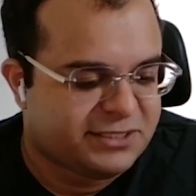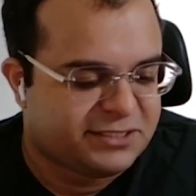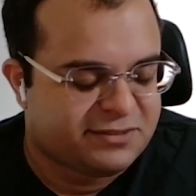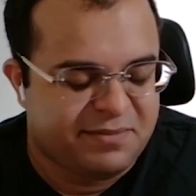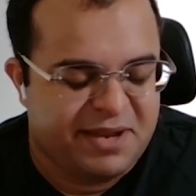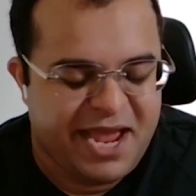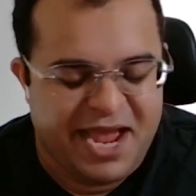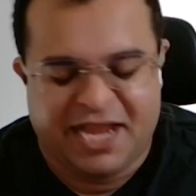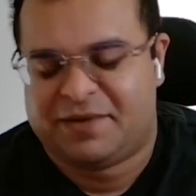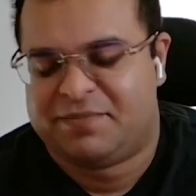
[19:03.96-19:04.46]
from
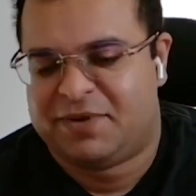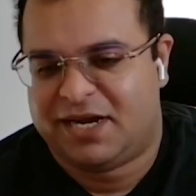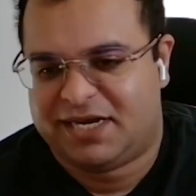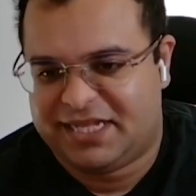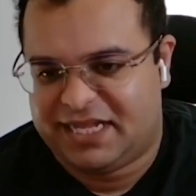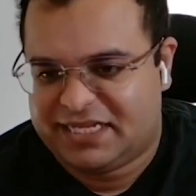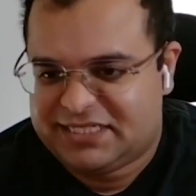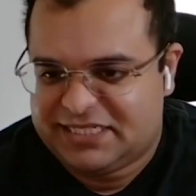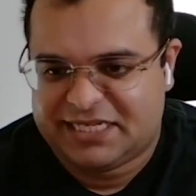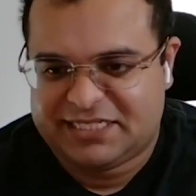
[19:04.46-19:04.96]
Akamai
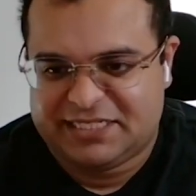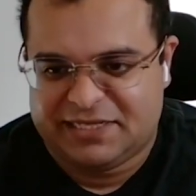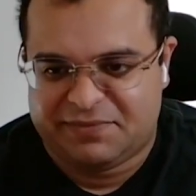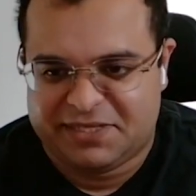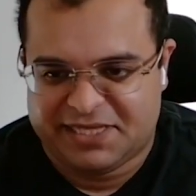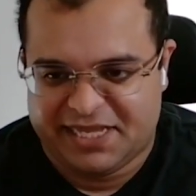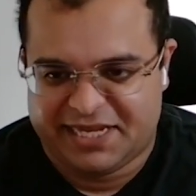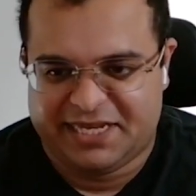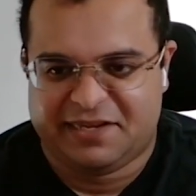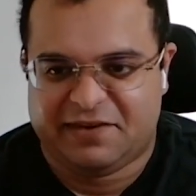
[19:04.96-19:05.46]
that says
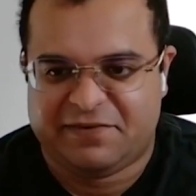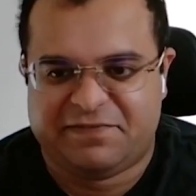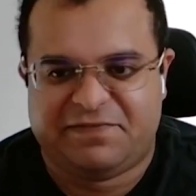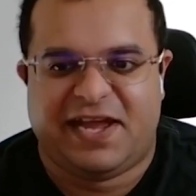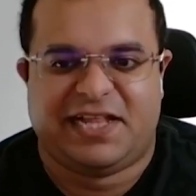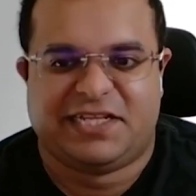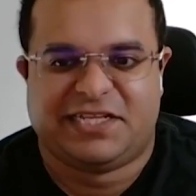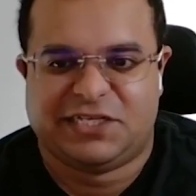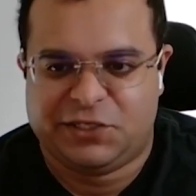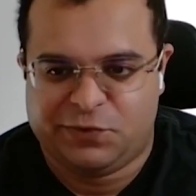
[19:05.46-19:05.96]
something like
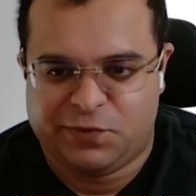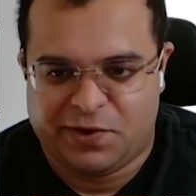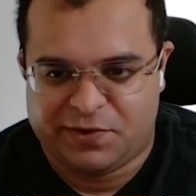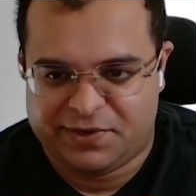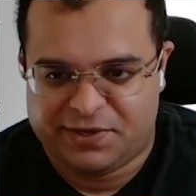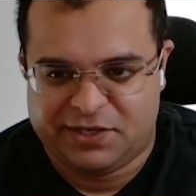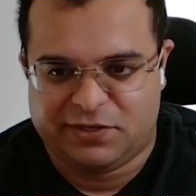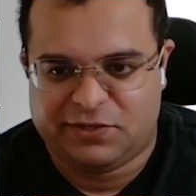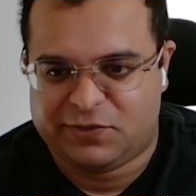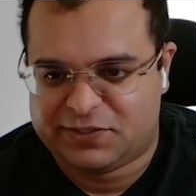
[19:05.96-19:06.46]
invalid
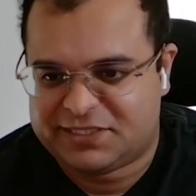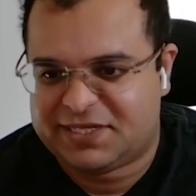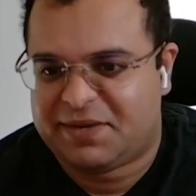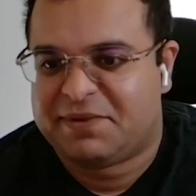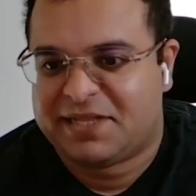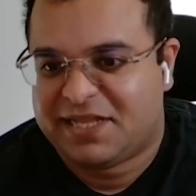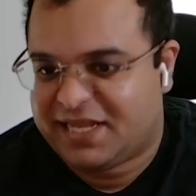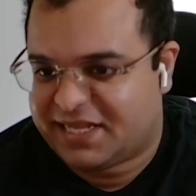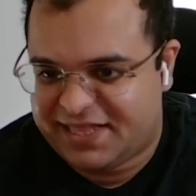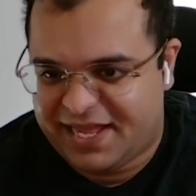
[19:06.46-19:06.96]
URL or
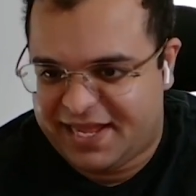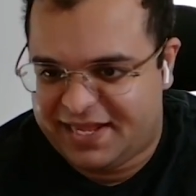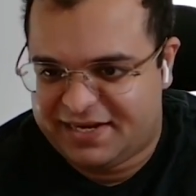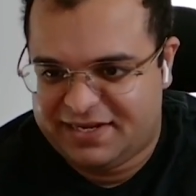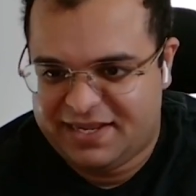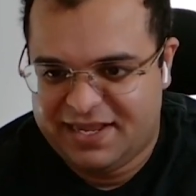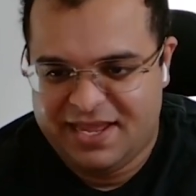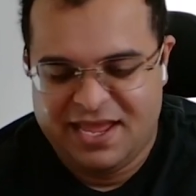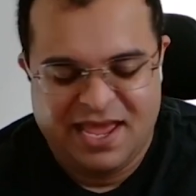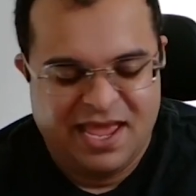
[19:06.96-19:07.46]
something like that.
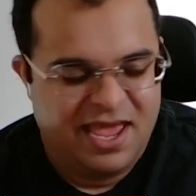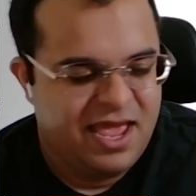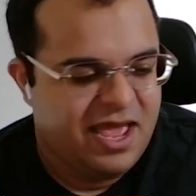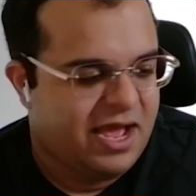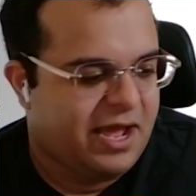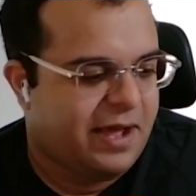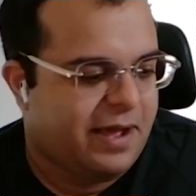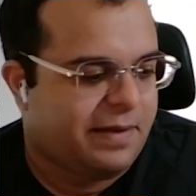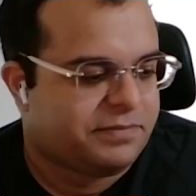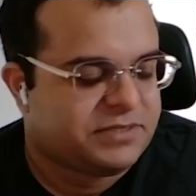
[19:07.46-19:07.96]

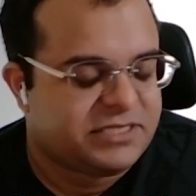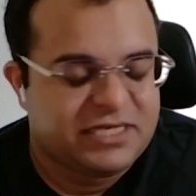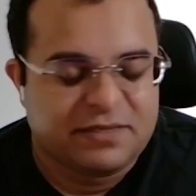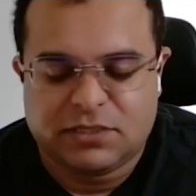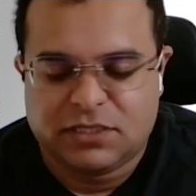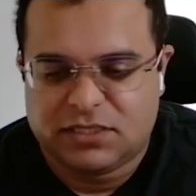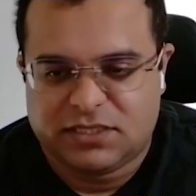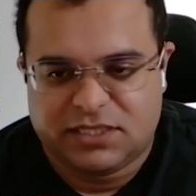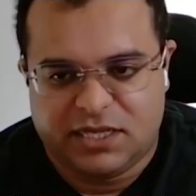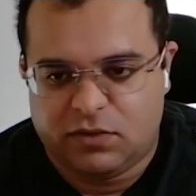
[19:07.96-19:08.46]
Yeah.
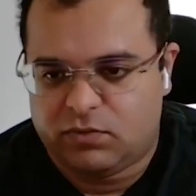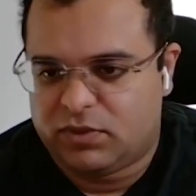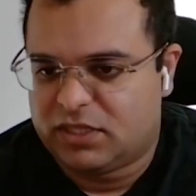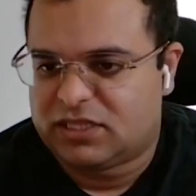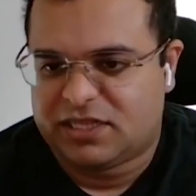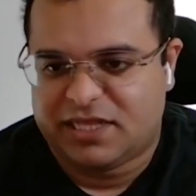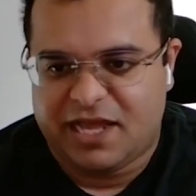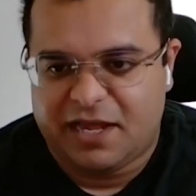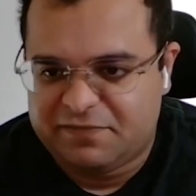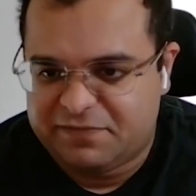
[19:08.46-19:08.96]
Similarly, with
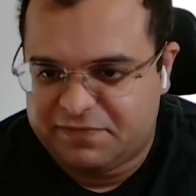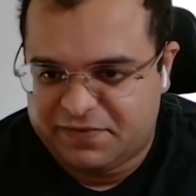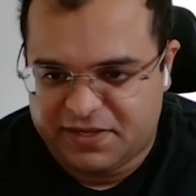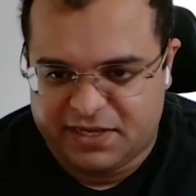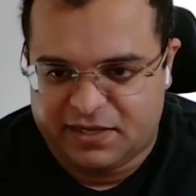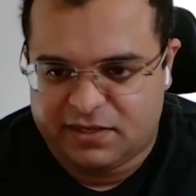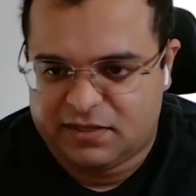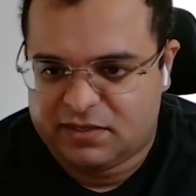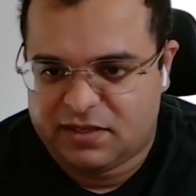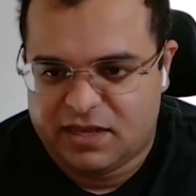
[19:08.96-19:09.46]
Cloudflare,
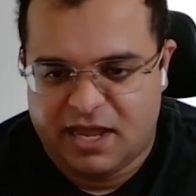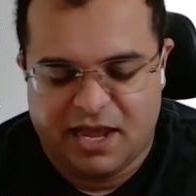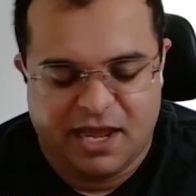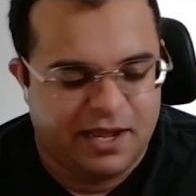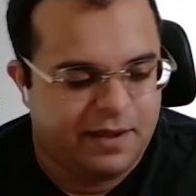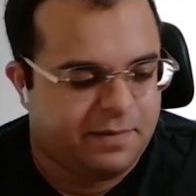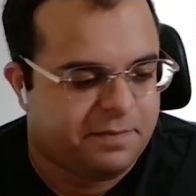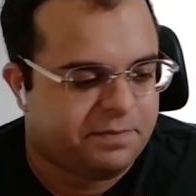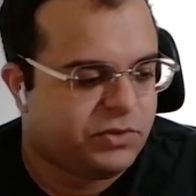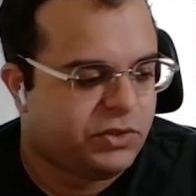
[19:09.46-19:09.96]

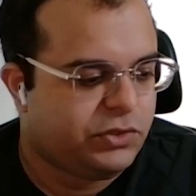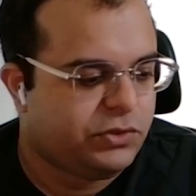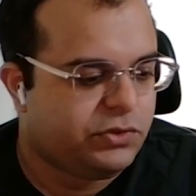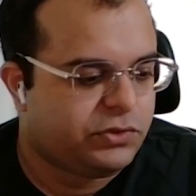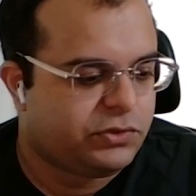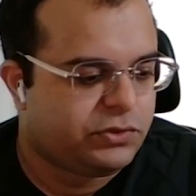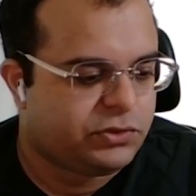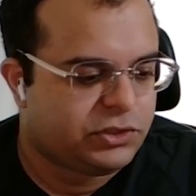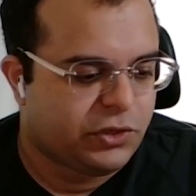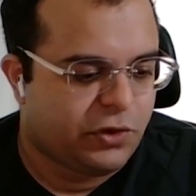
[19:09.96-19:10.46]

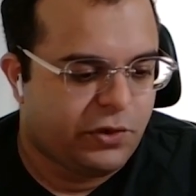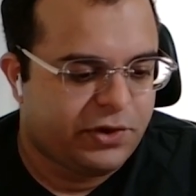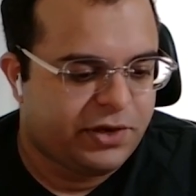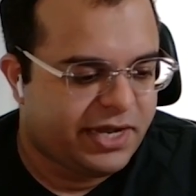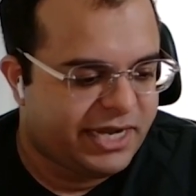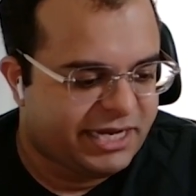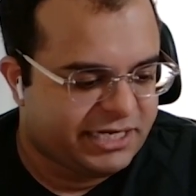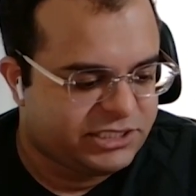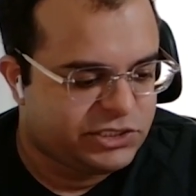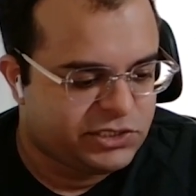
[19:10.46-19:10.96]
you don't
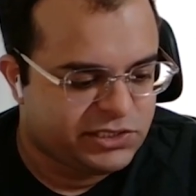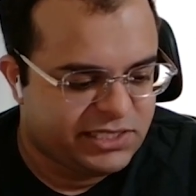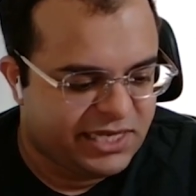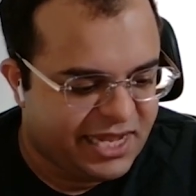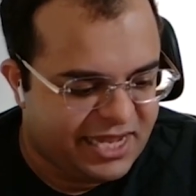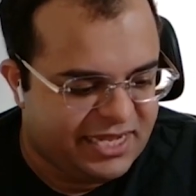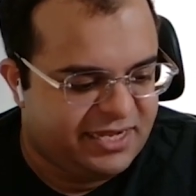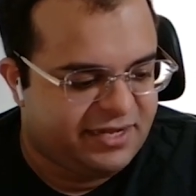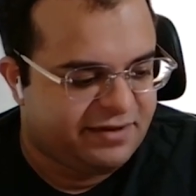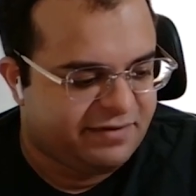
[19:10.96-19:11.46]
actually
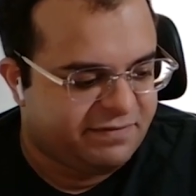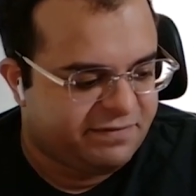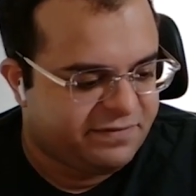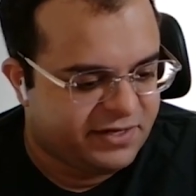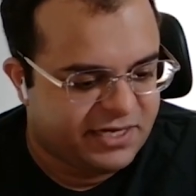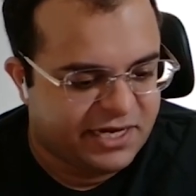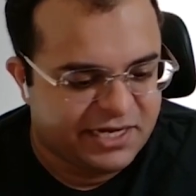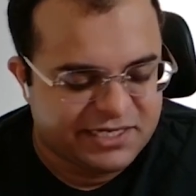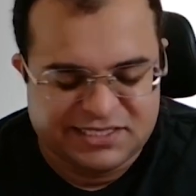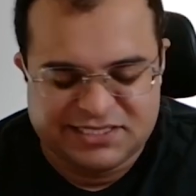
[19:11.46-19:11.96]
have
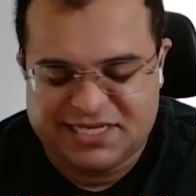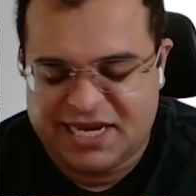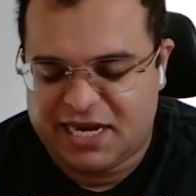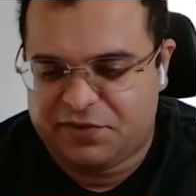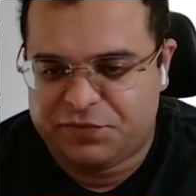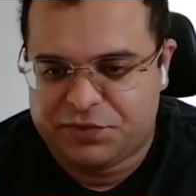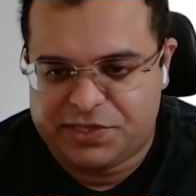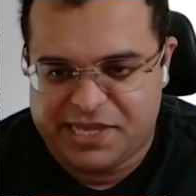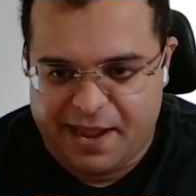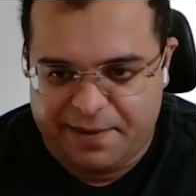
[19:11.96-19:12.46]
an understanding
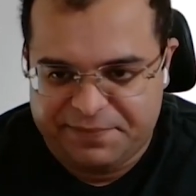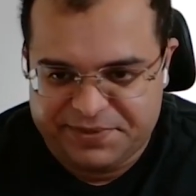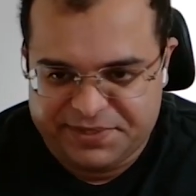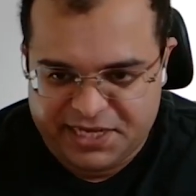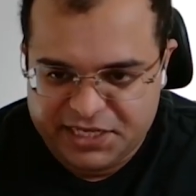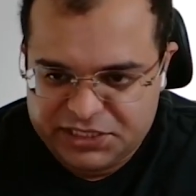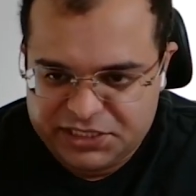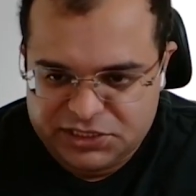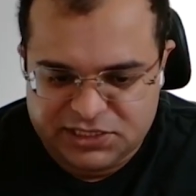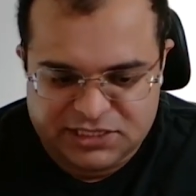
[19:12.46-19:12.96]
what the
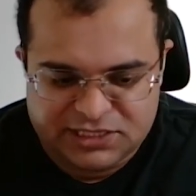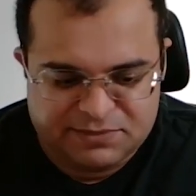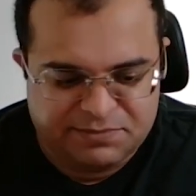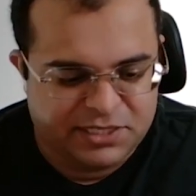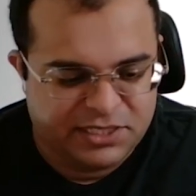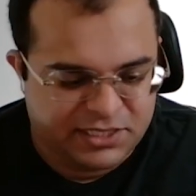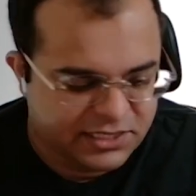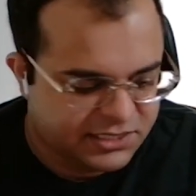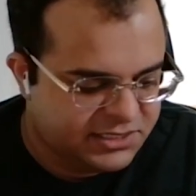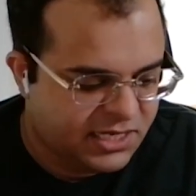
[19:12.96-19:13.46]
application is
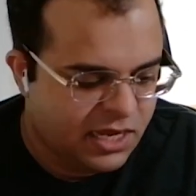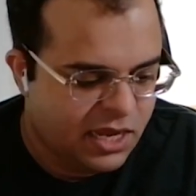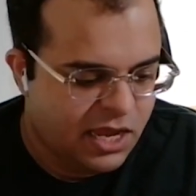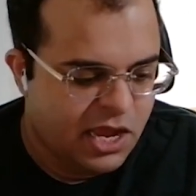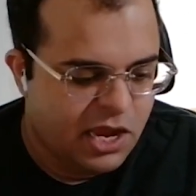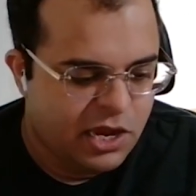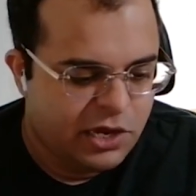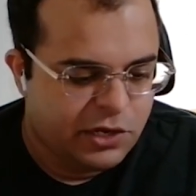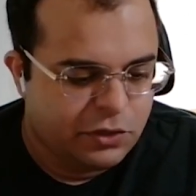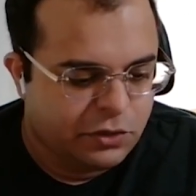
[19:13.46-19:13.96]
because
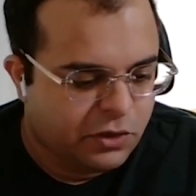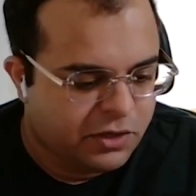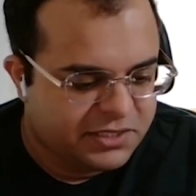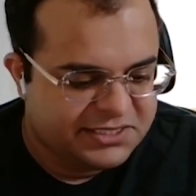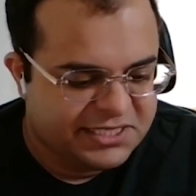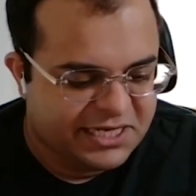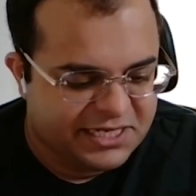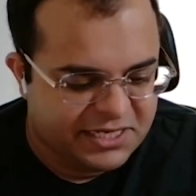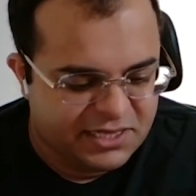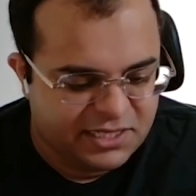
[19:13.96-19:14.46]
you're not
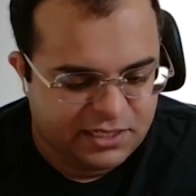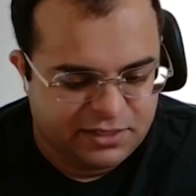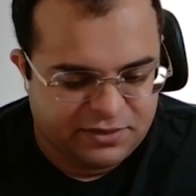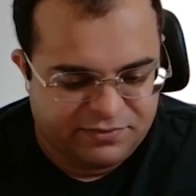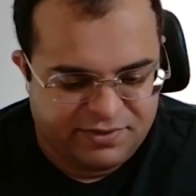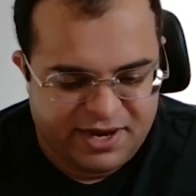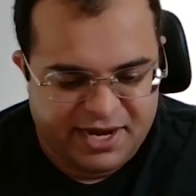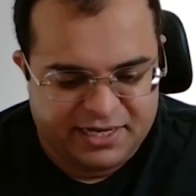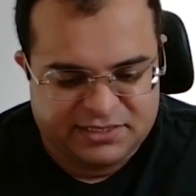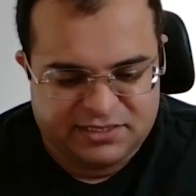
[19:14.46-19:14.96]
sending the
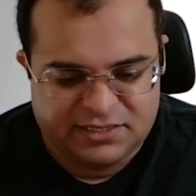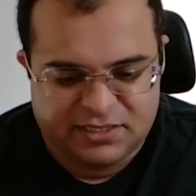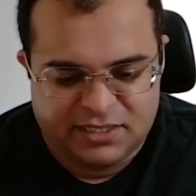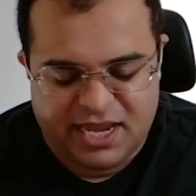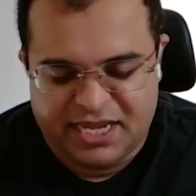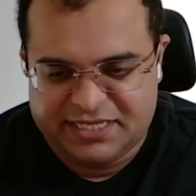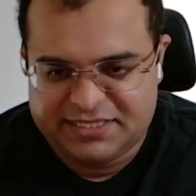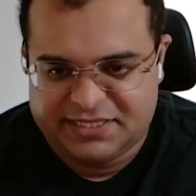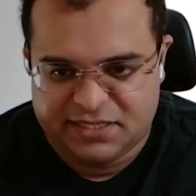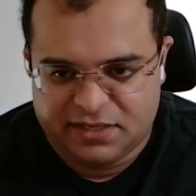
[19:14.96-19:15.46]
correct
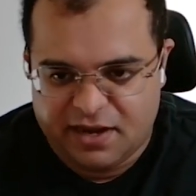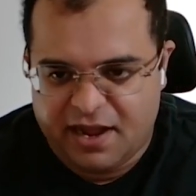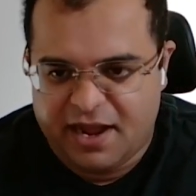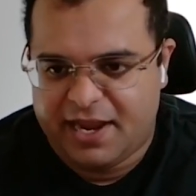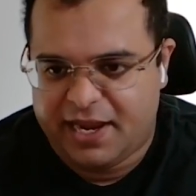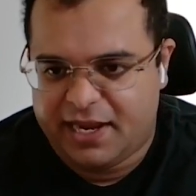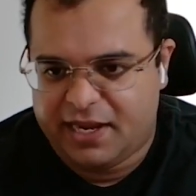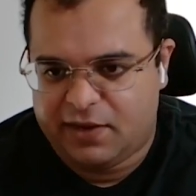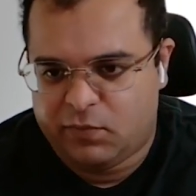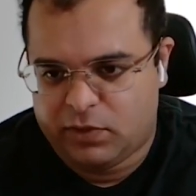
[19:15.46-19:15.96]

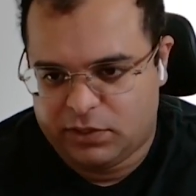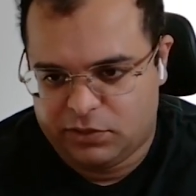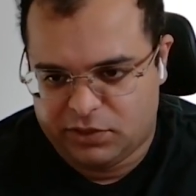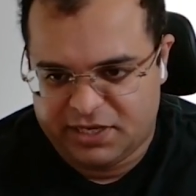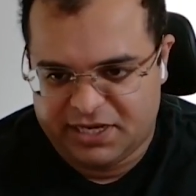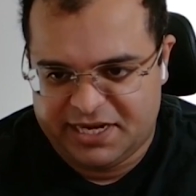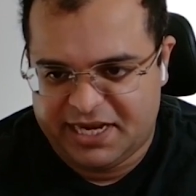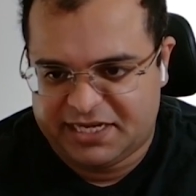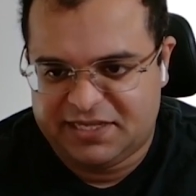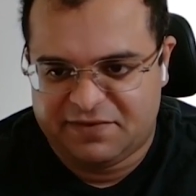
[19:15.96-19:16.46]
SNI when you're
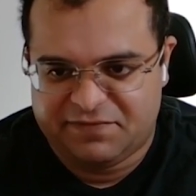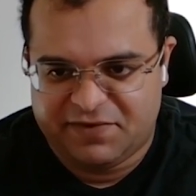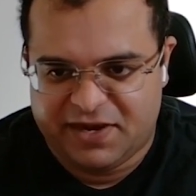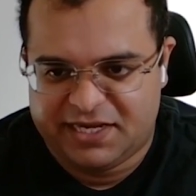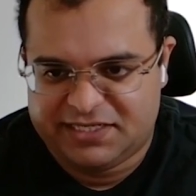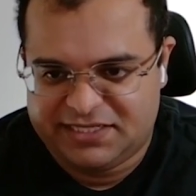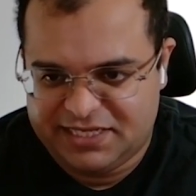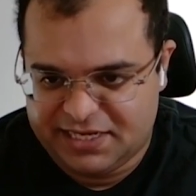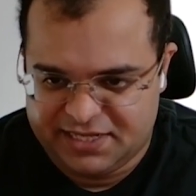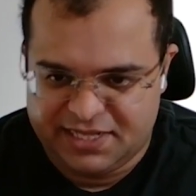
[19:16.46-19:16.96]
connecting
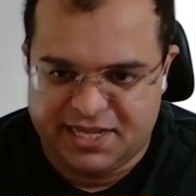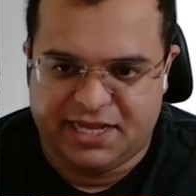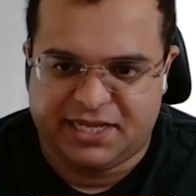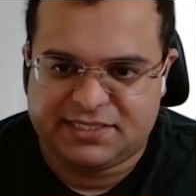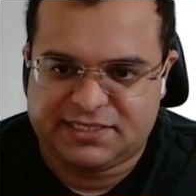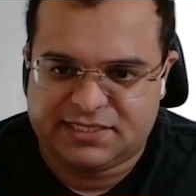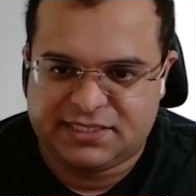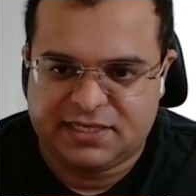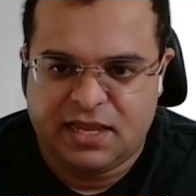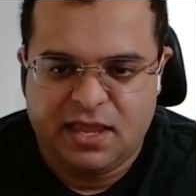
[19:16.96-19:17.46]
via
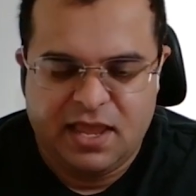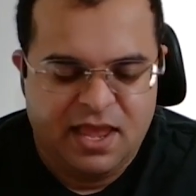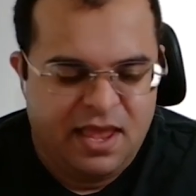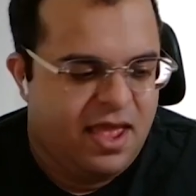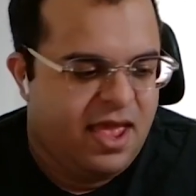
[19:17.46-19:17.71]
TLS.